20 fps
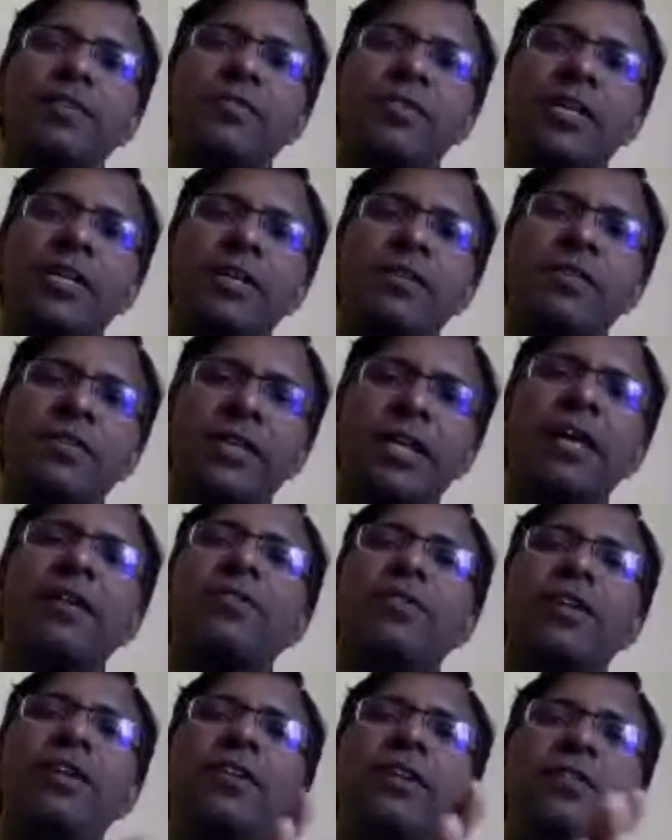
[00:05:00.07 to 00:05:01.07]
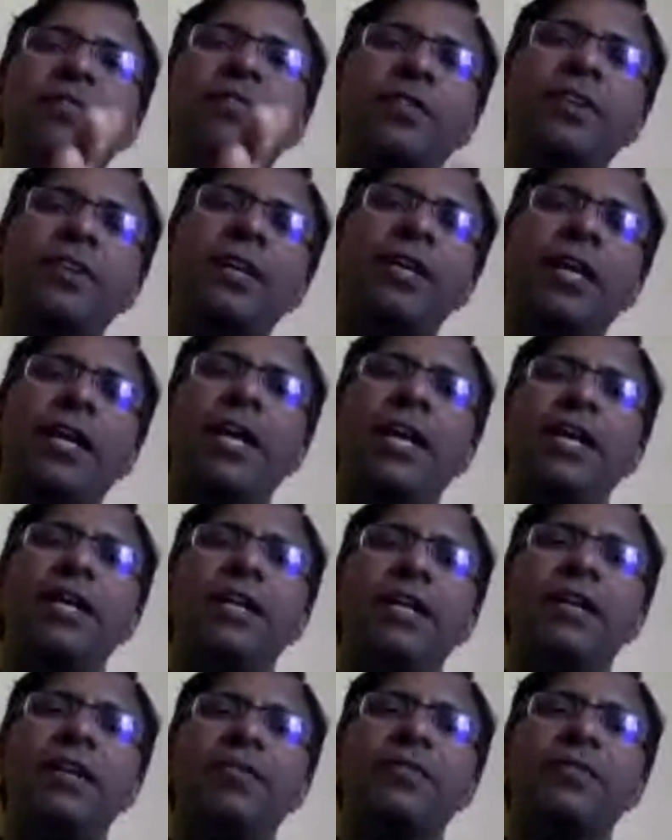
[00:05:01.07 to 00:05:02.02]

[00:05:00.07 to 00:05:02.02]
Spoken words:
context is, yes, it is